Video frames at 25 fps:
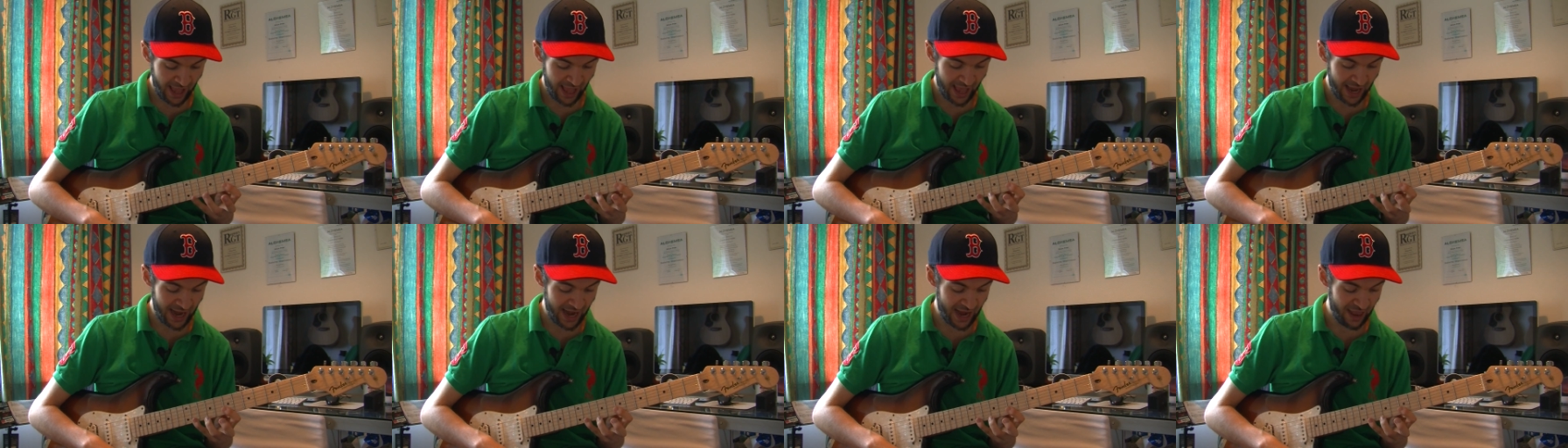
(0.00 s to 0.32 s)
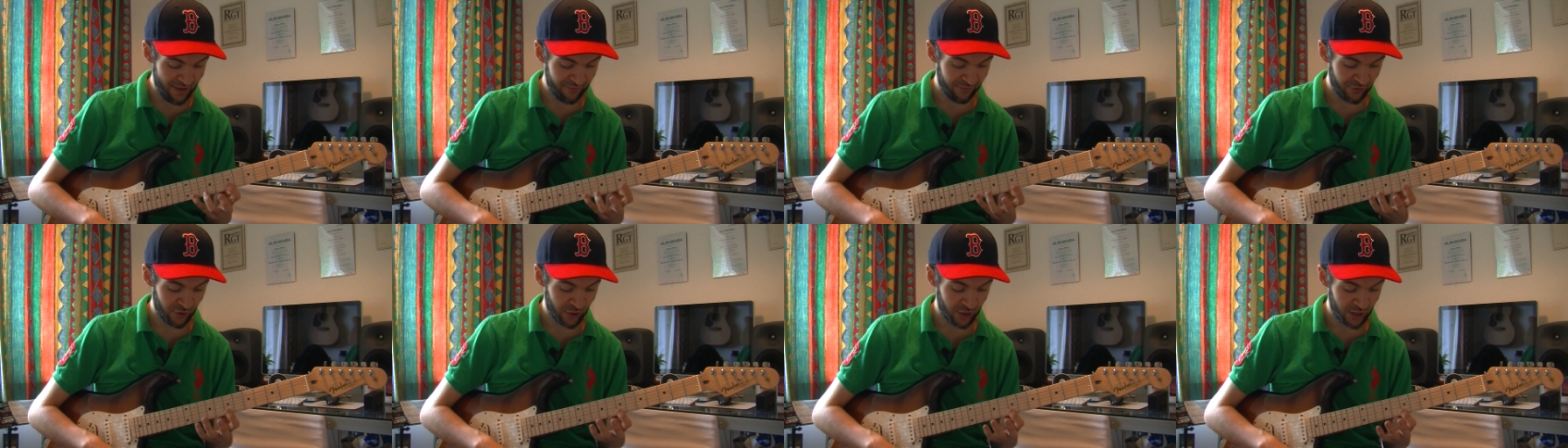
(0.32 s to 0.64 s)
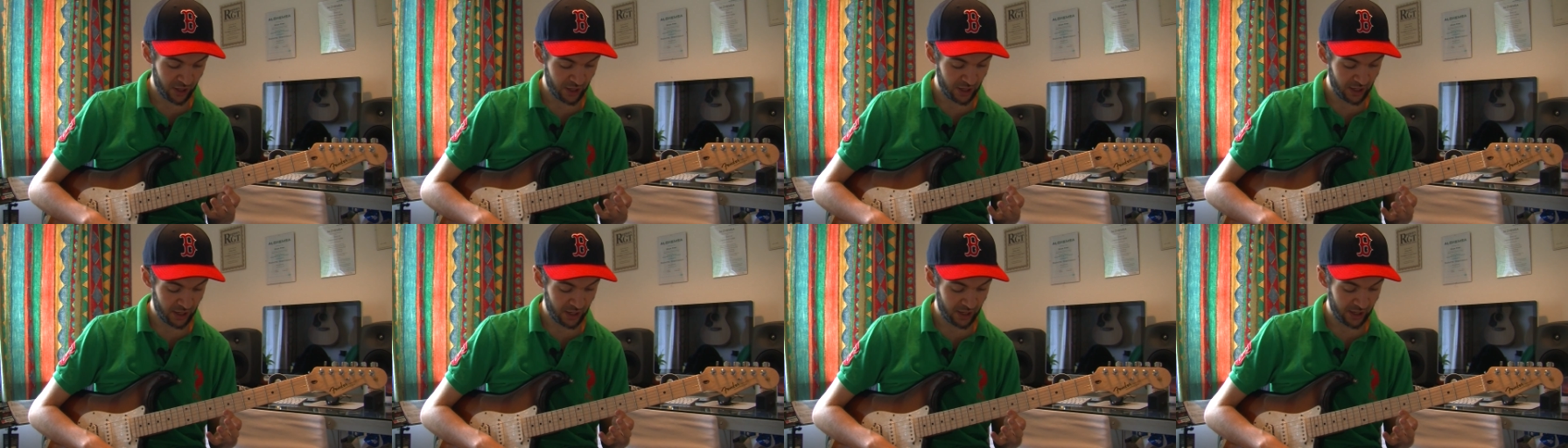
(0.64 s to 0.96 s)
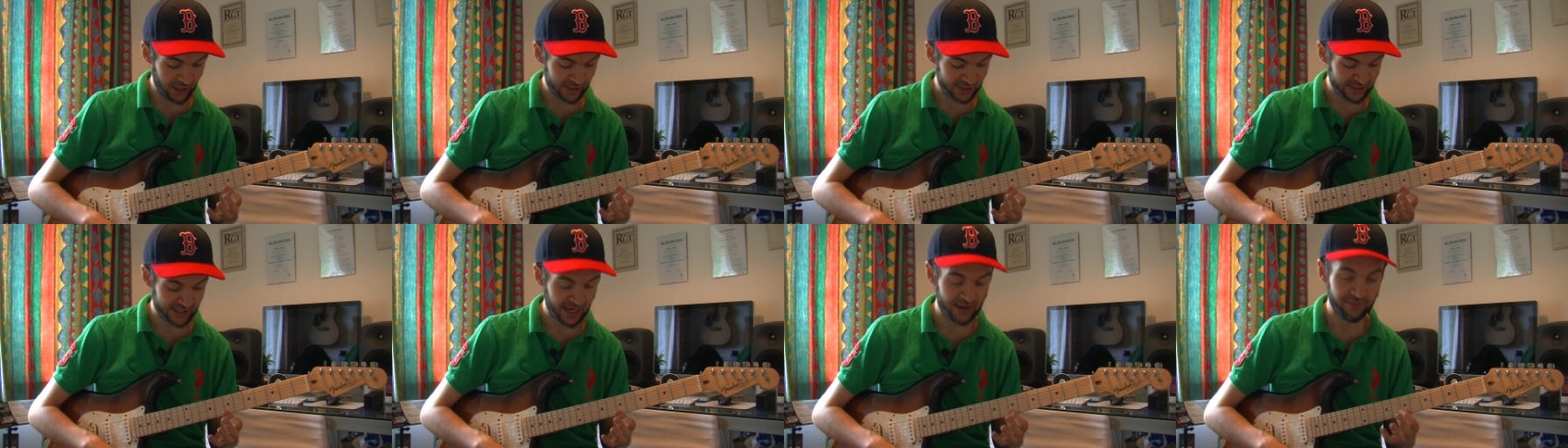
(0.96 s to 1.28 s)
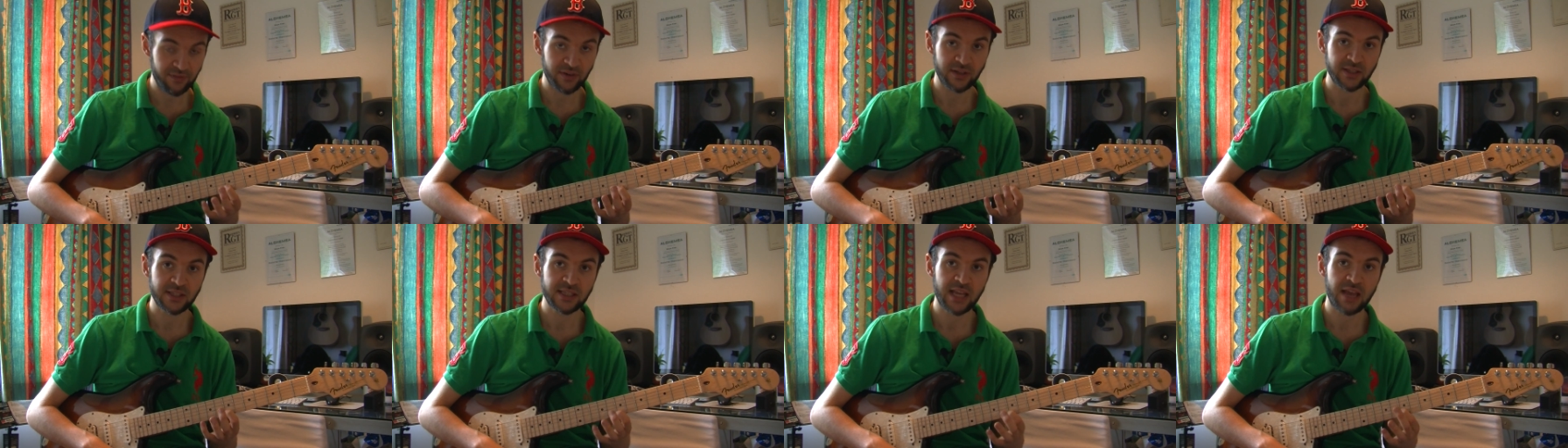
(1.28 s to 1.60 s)
11,
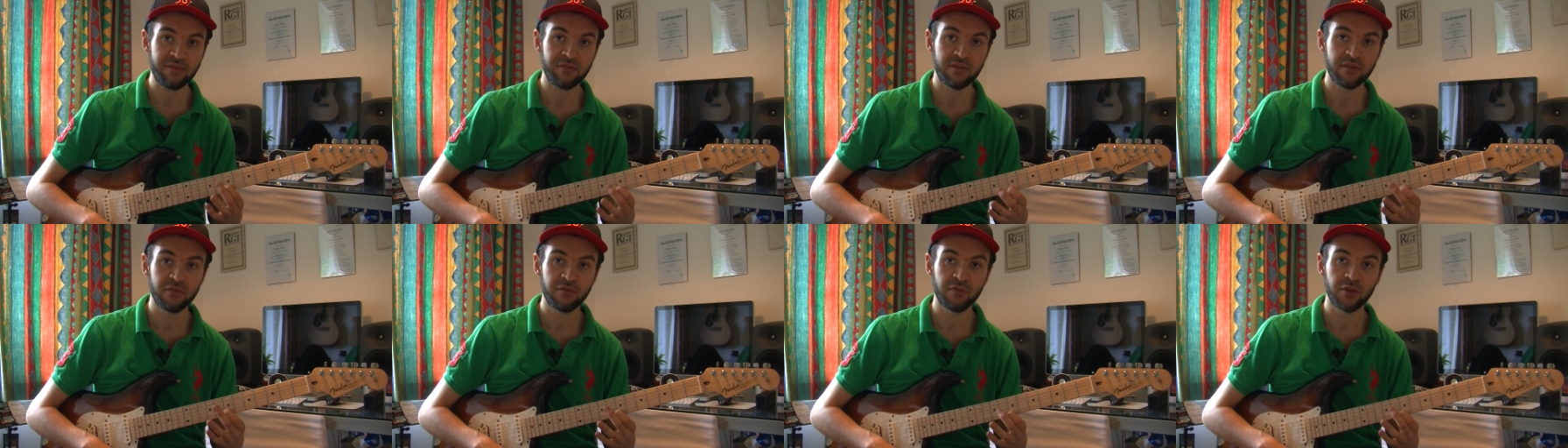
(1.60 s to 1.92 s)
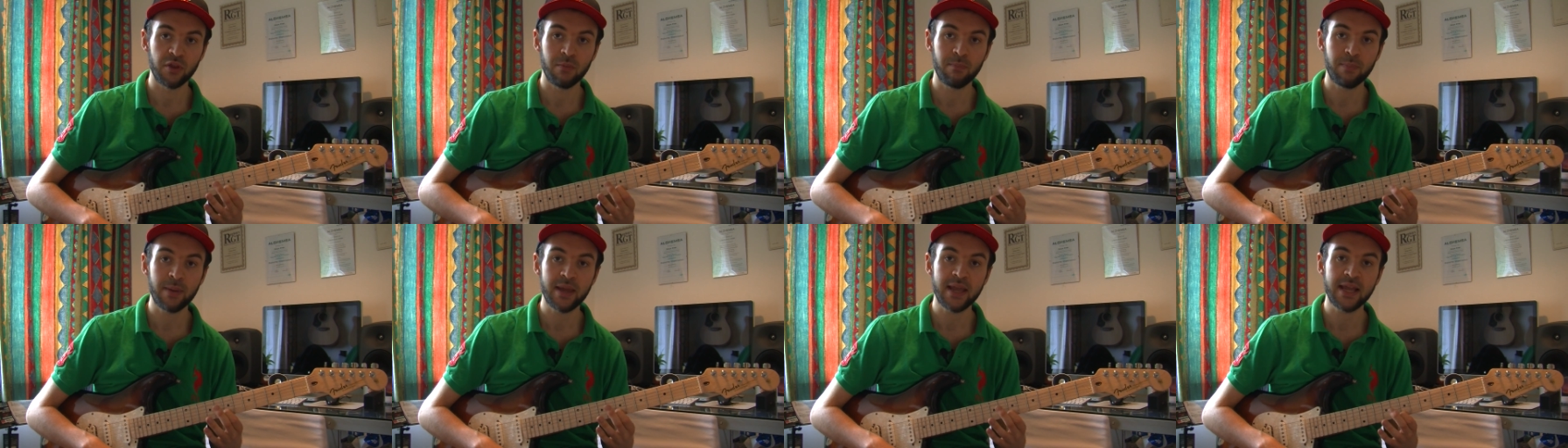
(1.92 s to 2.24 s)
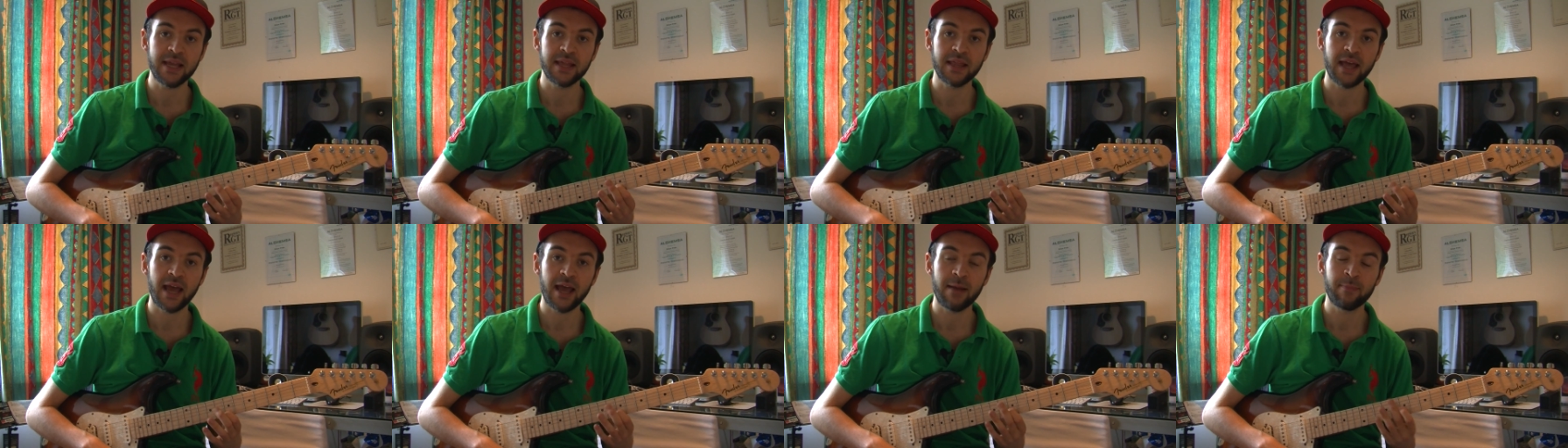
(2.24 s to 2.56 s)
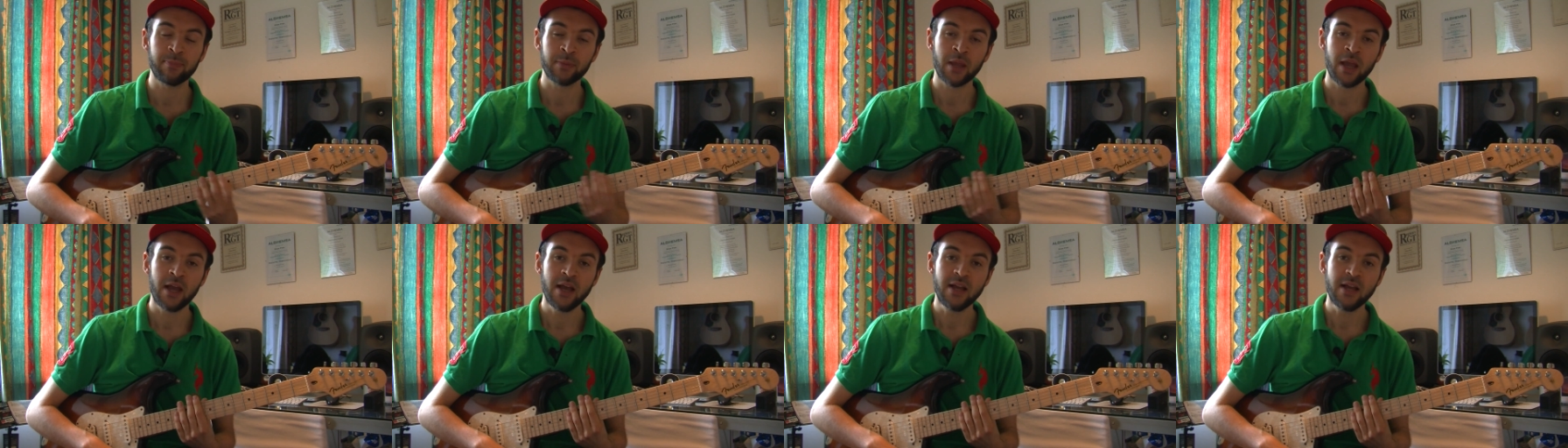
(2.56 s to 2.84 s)
7/7 for the B there.